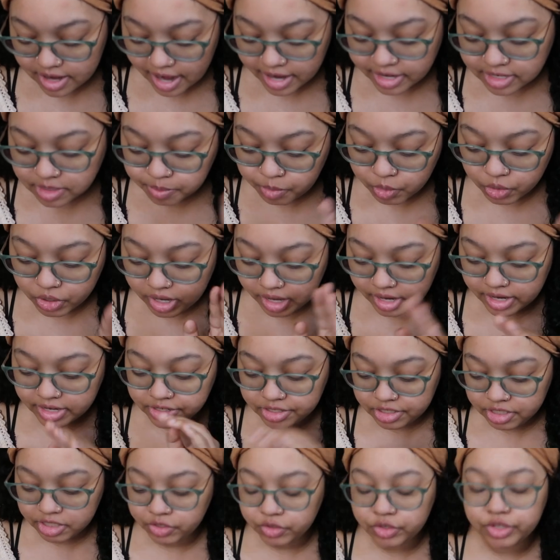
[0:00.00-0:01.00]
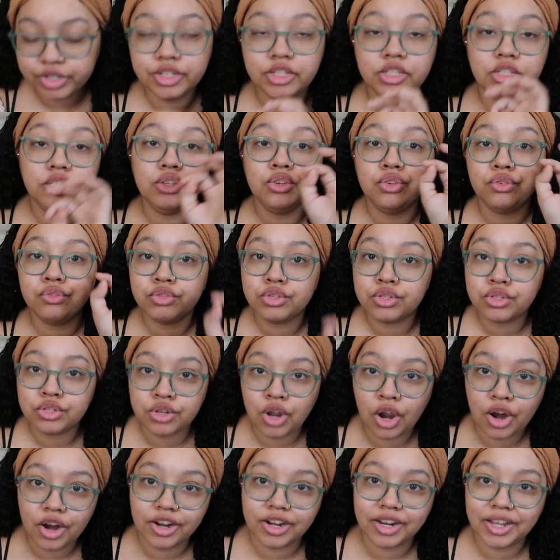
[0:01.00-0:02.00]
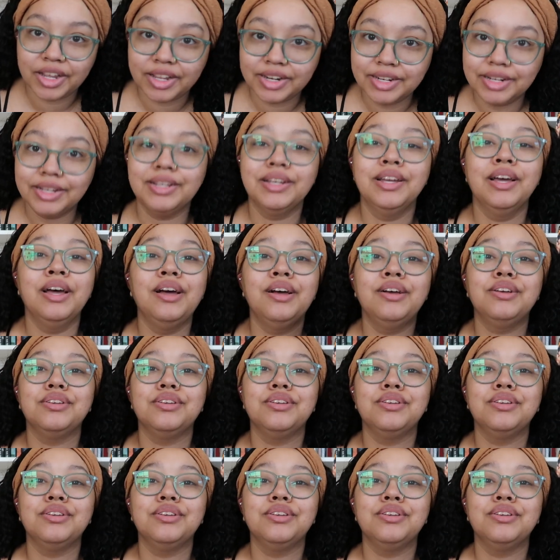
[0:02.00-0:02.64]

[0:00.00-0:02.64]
next book in a series you've started.